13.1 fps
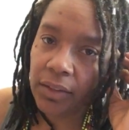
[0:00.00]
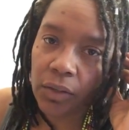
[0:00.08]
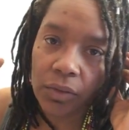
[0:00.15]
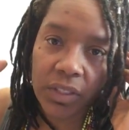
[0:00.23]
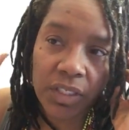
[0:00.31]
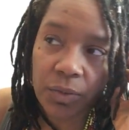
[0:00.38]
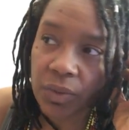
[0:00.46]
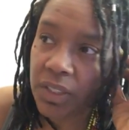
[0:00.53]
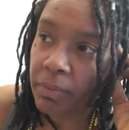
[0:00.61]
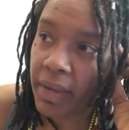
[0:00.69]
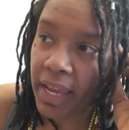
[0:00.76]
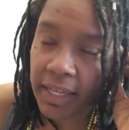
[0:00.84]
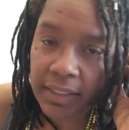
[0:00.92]
No
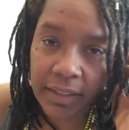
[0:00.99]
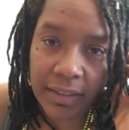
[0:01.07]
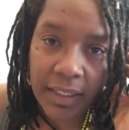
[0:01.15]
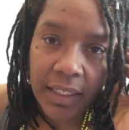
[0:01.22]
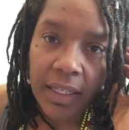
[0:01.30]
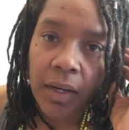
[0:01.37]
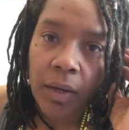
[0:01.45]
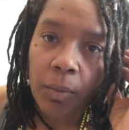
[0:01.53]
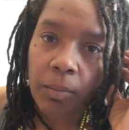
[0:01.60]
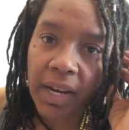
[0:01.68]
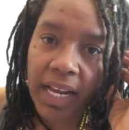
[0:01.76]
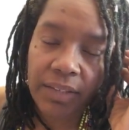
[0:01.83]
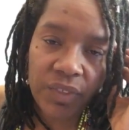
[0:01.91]
disrespect,
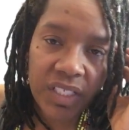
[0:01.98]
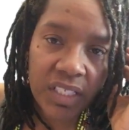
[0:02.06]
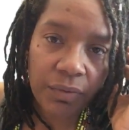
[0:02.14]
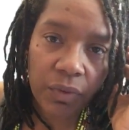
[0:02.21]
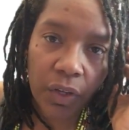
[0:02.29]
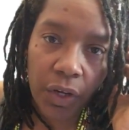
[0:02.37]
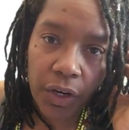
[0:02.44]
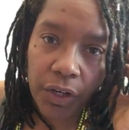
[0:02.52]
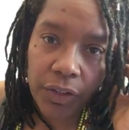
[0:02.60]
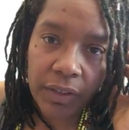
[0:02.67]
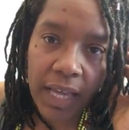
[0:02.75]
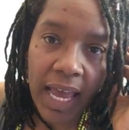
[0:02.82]
but I just have learned